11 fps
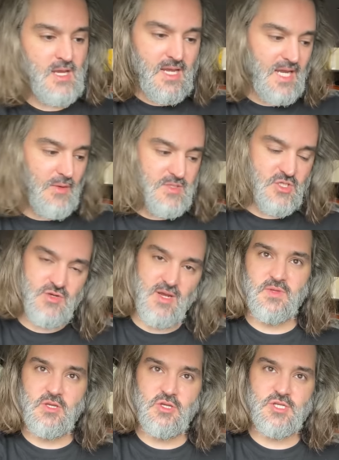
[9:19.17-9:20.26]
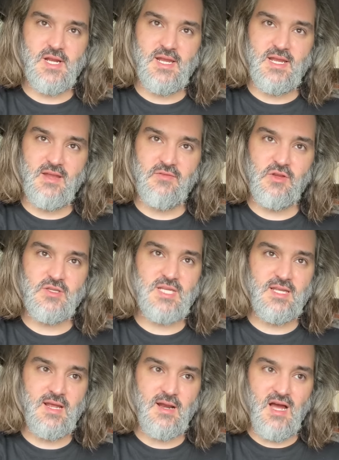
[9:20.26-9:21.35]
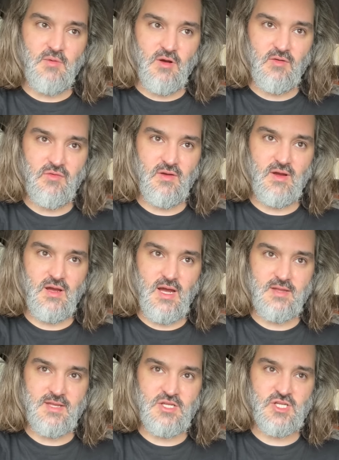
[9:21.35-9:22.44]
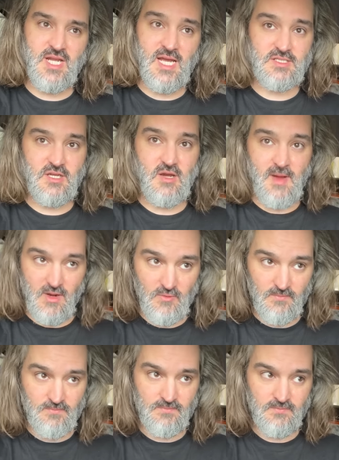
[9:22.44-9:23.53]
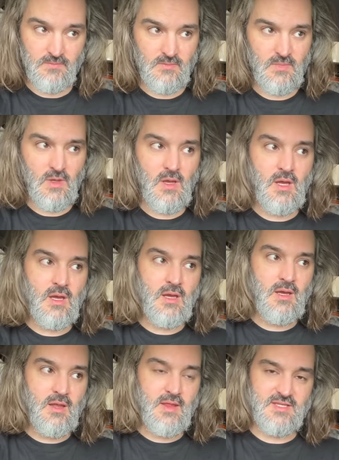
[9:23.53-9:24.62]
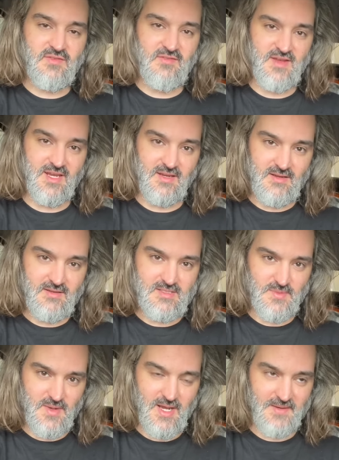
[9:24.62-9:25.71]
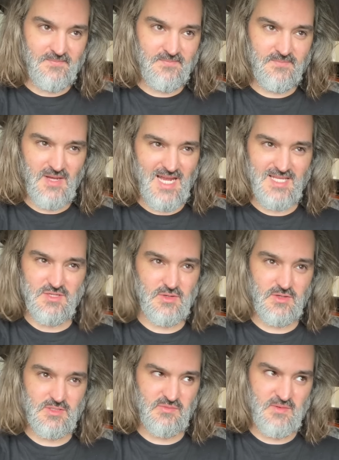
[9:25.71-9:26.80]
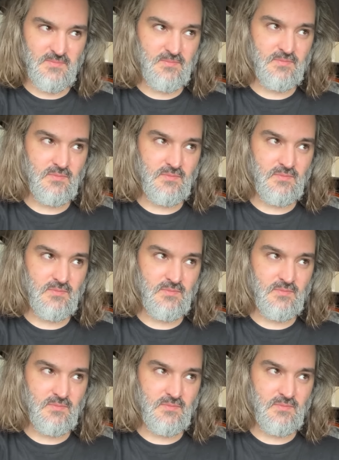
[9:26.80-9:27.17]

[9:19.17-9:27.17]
it was a trip. Usually, if you set the alarm off and the engineer has to come out, there's a fee to pay, about 80 quid or something.